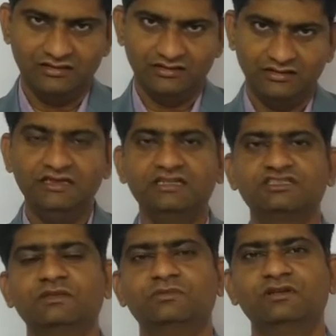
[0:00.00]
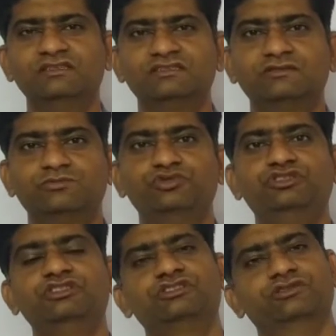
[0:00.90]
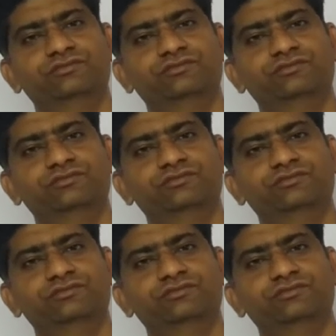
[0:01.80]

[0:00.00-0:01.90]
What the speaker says: leadership is position.